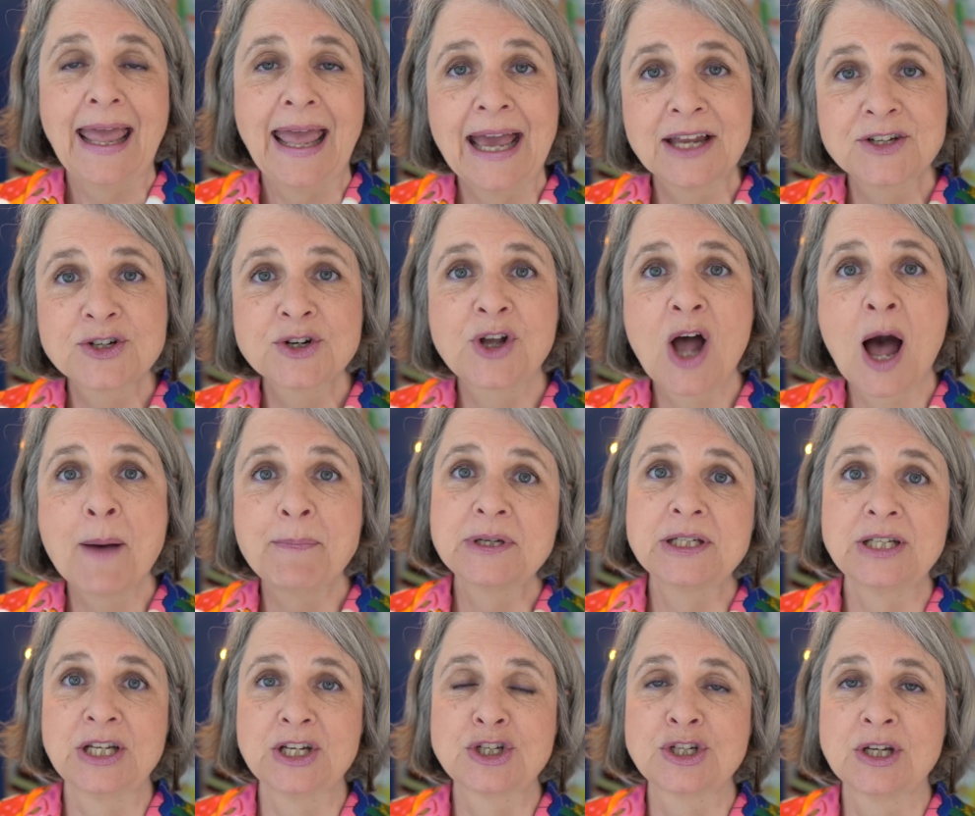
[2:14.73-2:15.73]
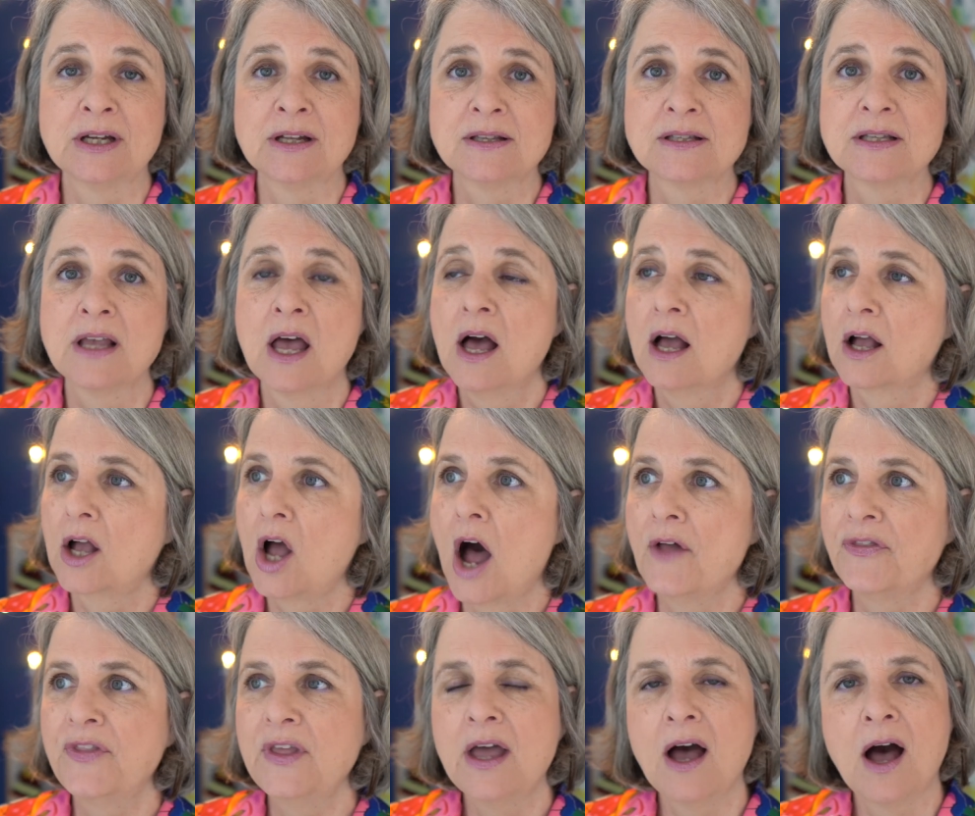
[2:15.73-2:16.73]
entered competitions,
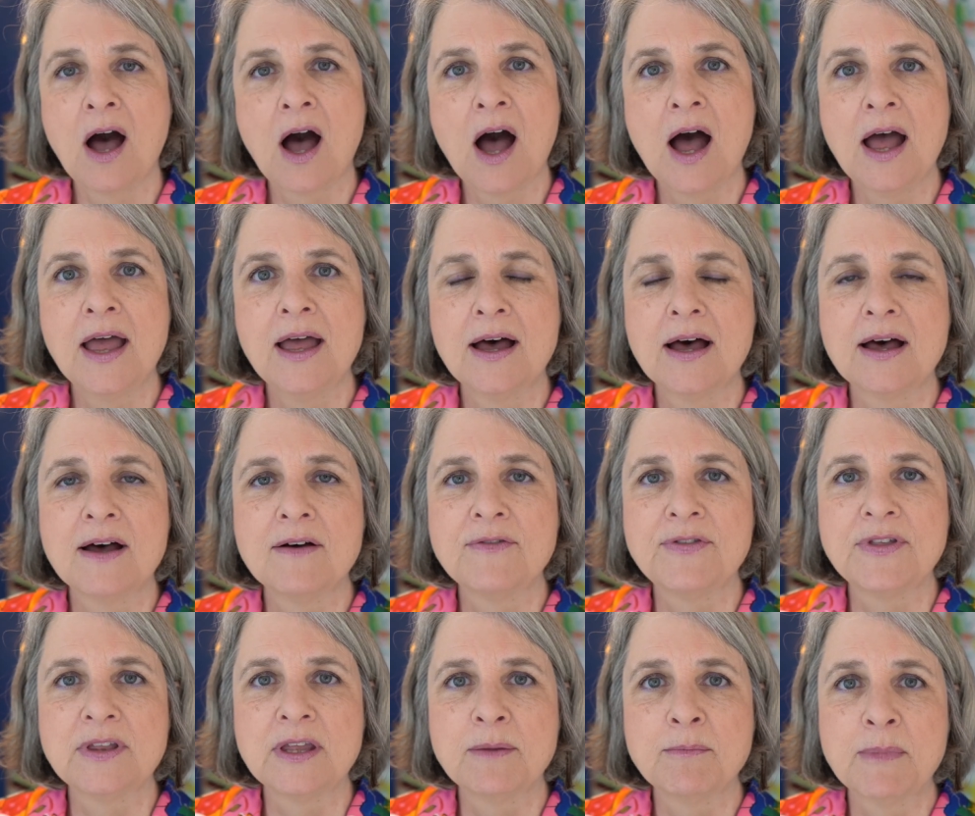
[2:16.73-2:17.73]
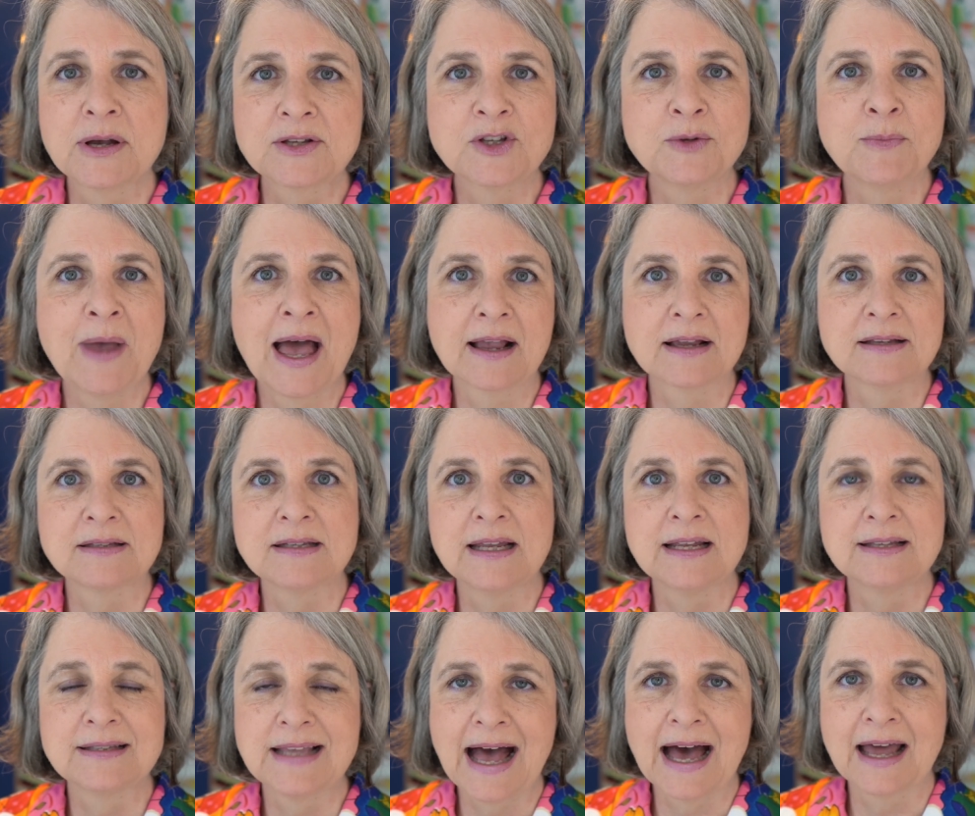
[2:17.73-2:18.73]
caught the eye of the muscle
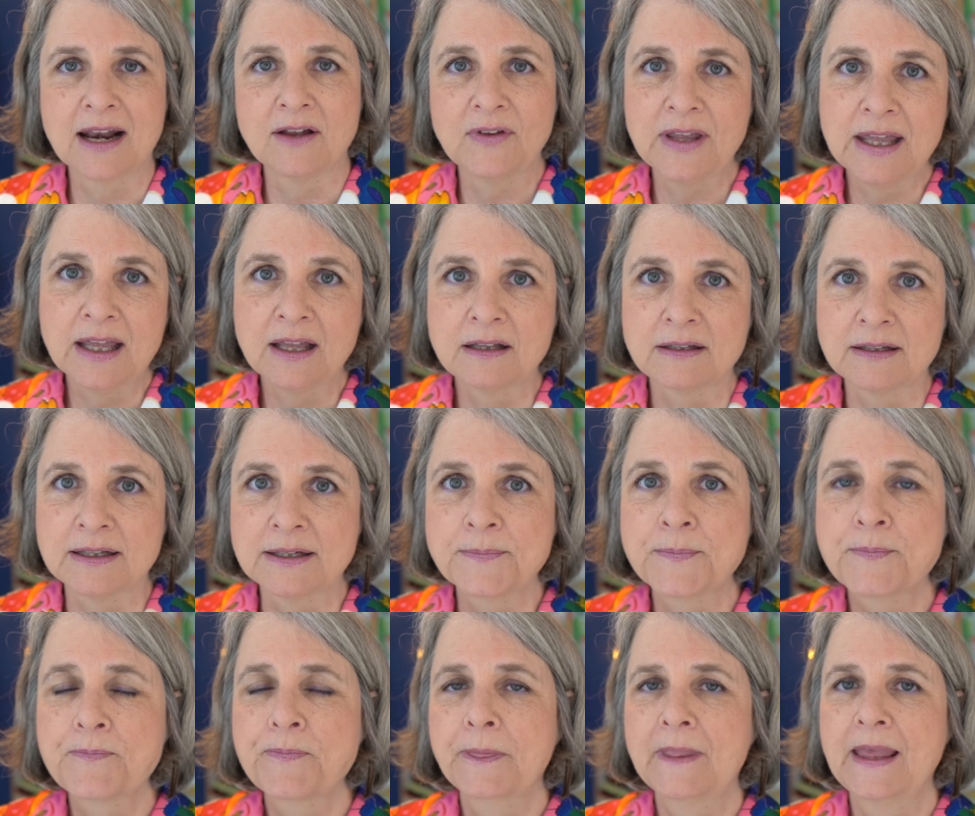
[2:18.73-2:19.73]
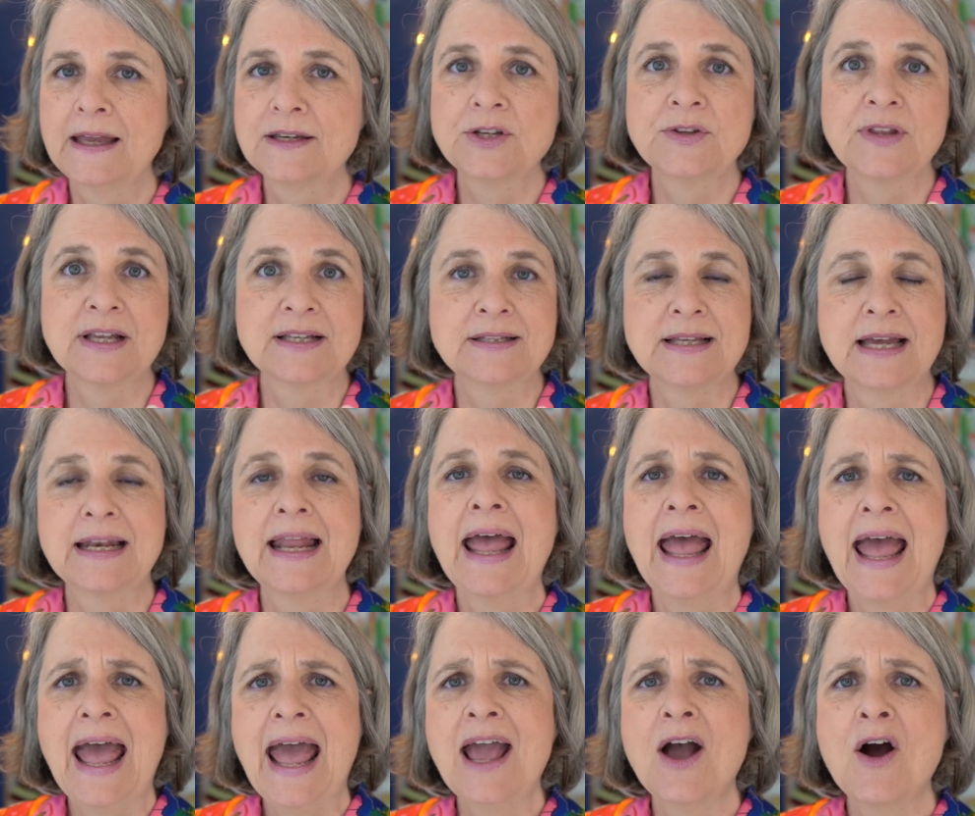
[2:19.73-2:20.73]
magazines out of England until they said,
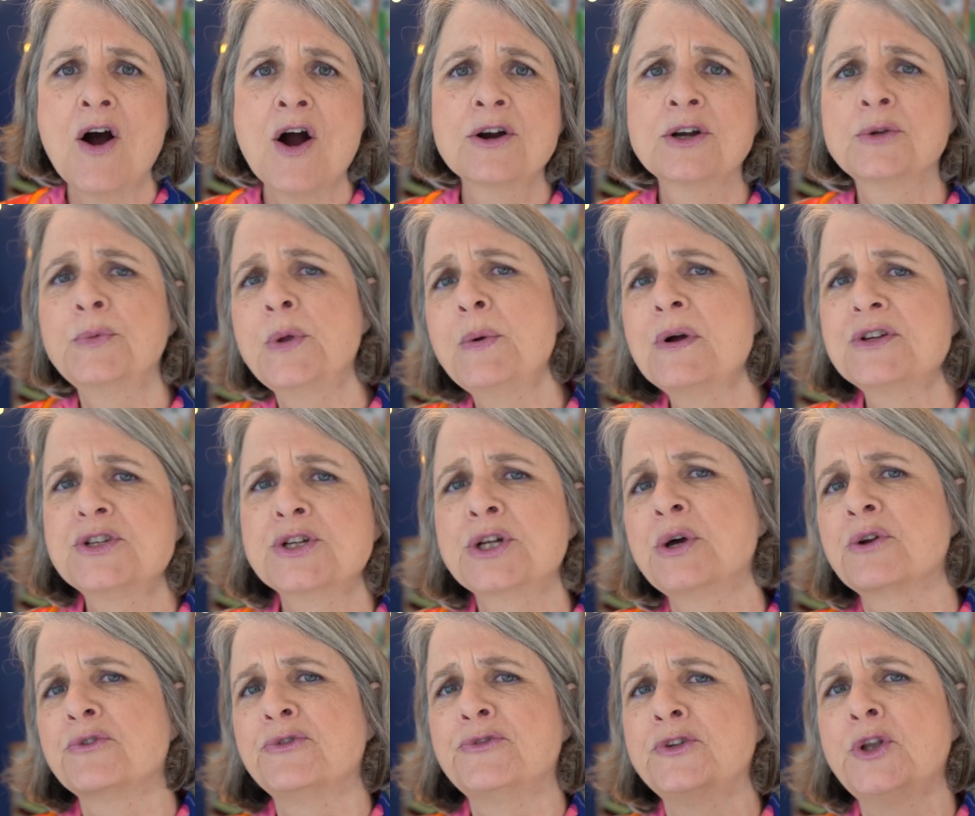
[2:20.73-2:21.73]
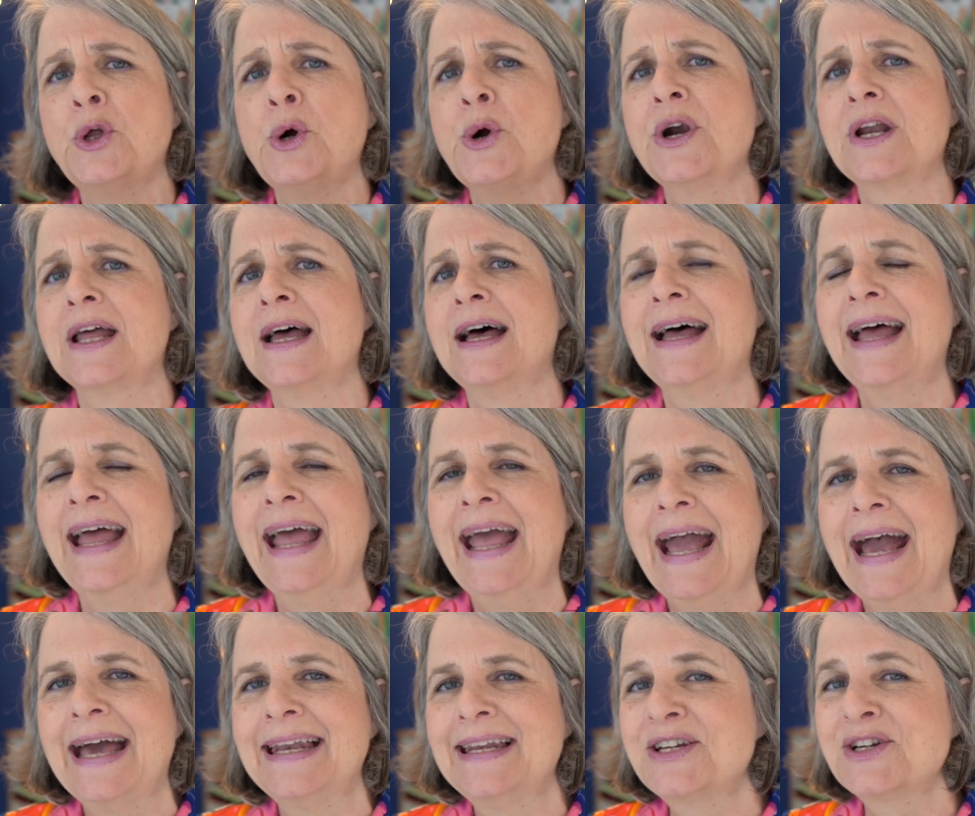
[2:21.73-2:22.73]
hey, Arnold, we want you to go to Florida
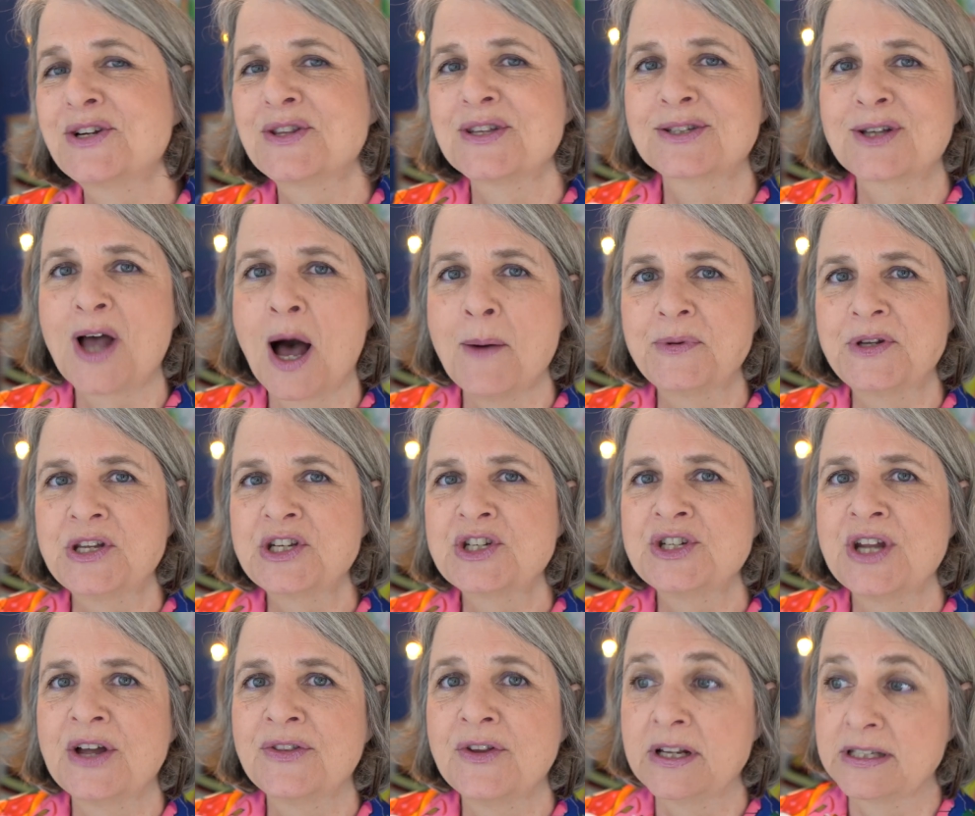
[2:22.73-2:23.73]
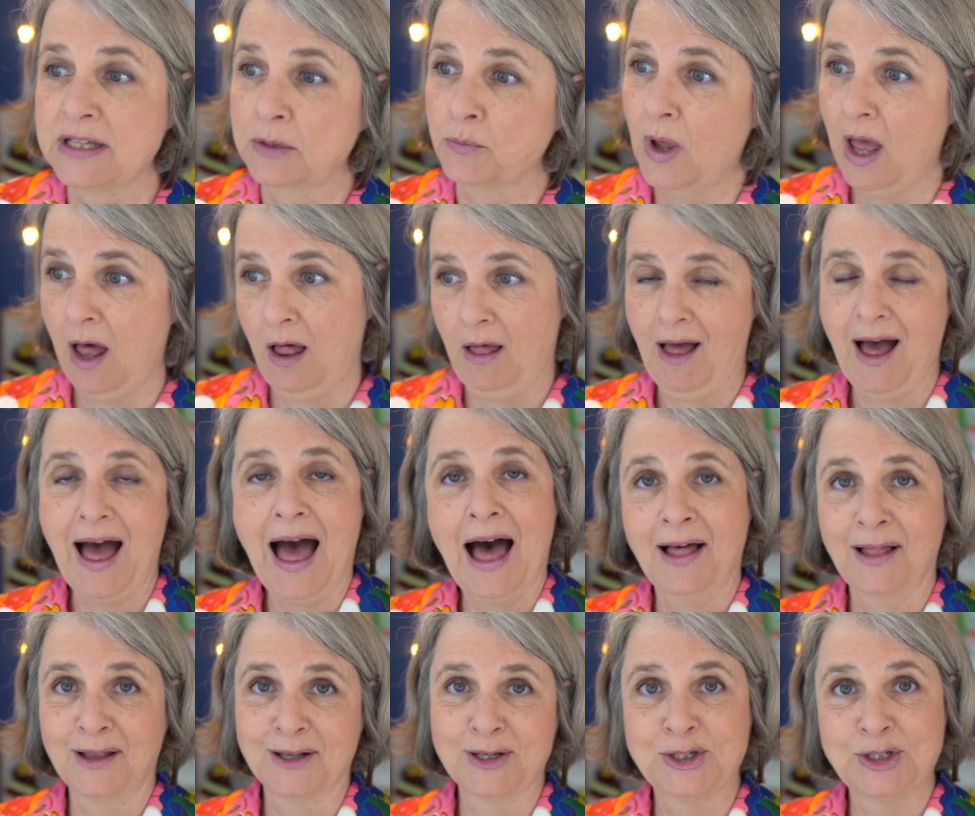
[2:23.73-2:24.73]
and enter this competition down there. He said, well,
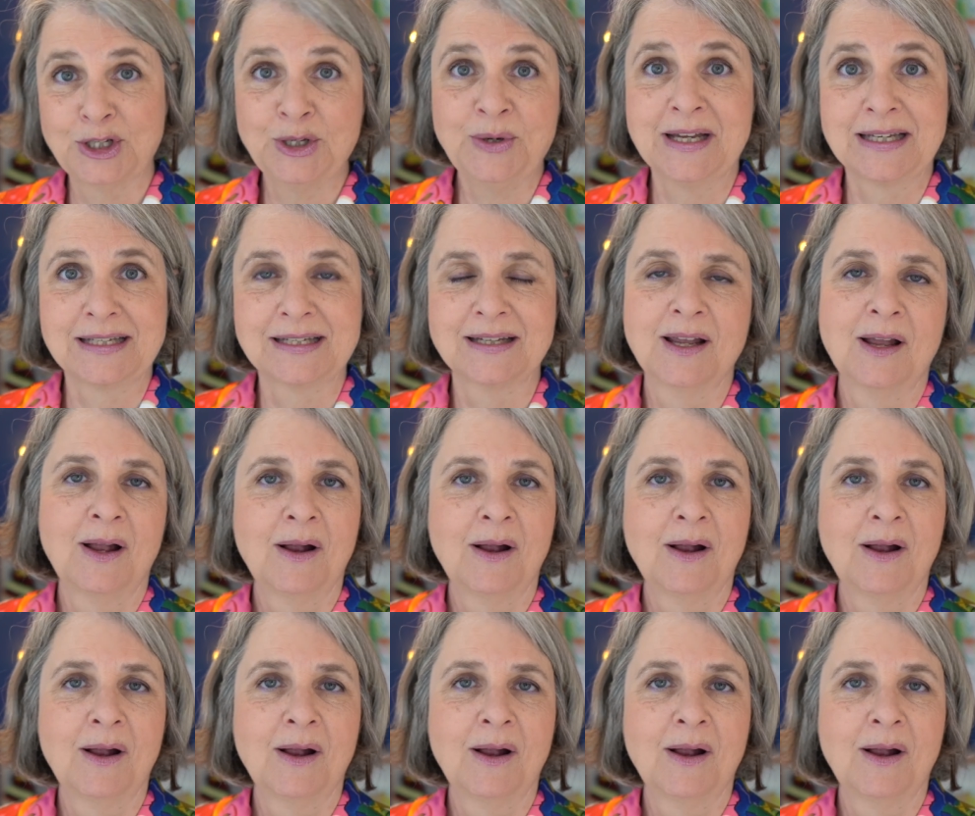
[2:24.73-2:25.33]
I'll do it.